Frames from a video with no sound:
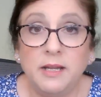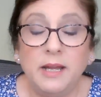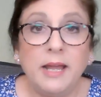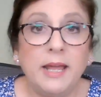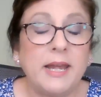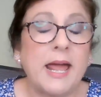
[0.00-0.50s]

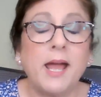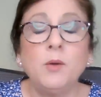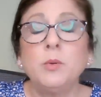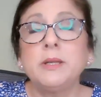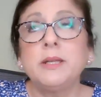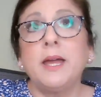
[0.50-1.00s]
And I
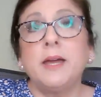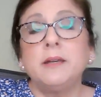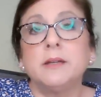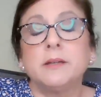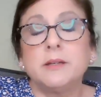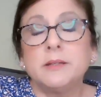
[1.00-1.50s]
would get
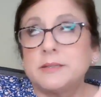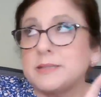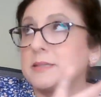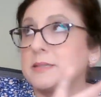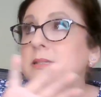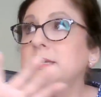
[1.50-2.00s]

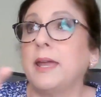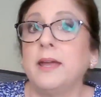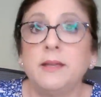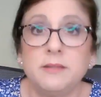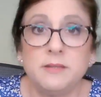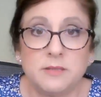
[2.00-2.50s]

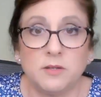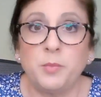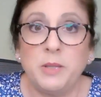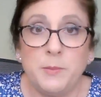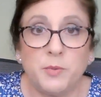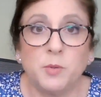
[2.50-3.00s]
scads of
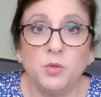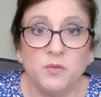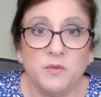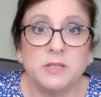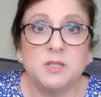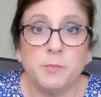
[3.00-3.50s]
people
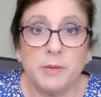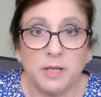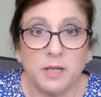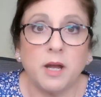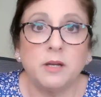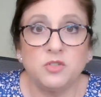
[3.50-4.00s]
moving to my
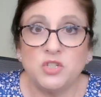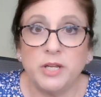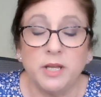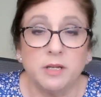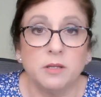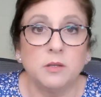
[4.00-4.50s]
garden
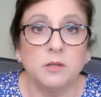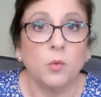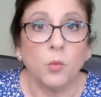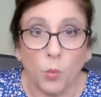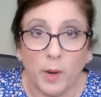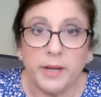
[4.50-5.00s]
channel
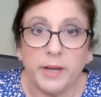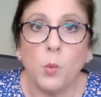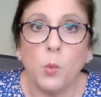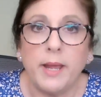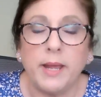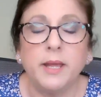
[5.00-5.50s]
right
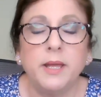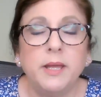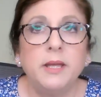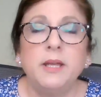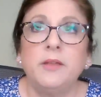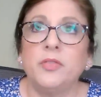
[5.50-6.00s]
away.
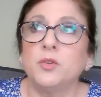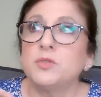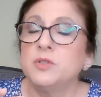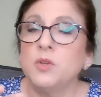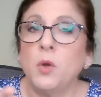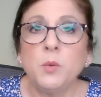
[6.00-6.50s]
There's
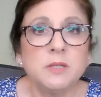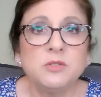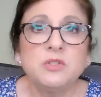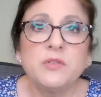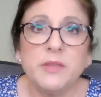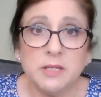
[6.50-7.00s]
no
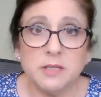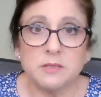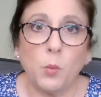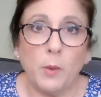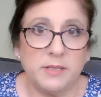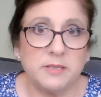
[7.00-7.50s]
such thing as a
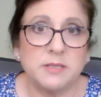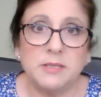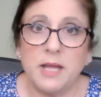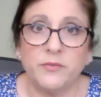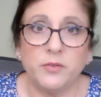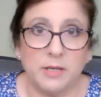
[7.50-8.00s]
wasted
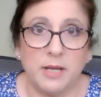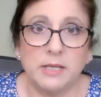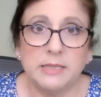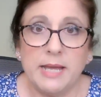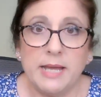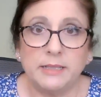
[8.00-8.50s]
effort
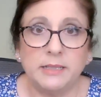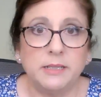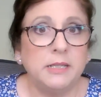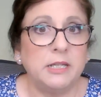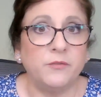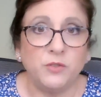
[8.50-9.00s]
online.
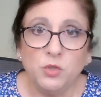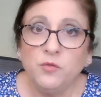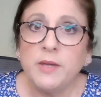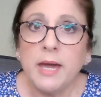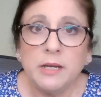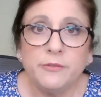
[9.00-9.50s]
If you've
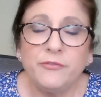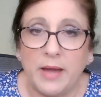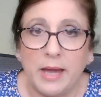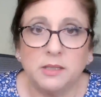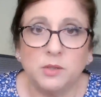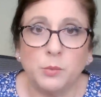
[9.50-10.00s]
got a
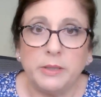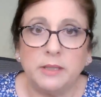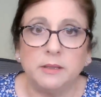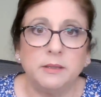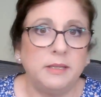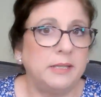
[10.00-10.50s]

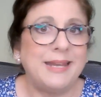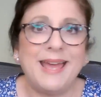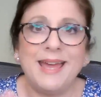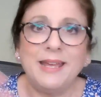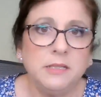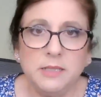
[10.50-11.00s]
following in
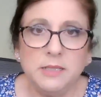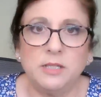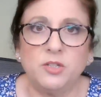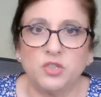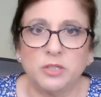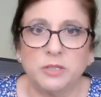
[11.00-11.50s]
any
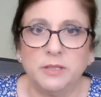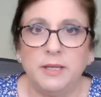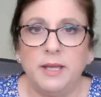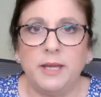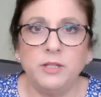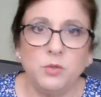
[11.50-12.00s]
niche
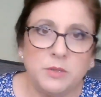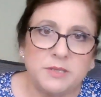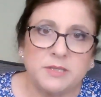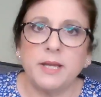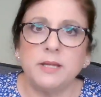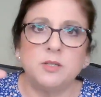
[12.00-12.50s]
and you
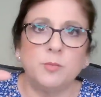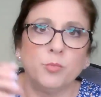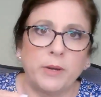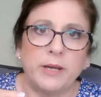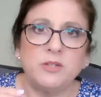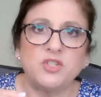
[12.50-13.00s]
decide to
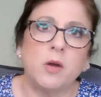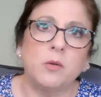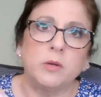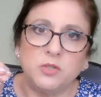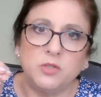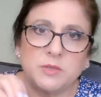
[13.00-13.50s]
branch out
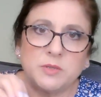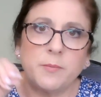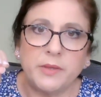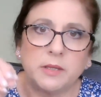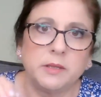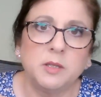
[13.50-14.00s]
and do
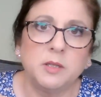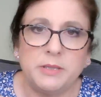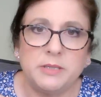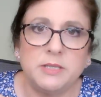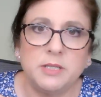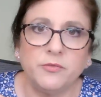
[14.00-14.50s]
something a little
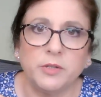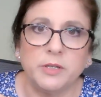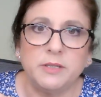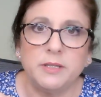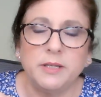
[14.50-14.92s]
bit different,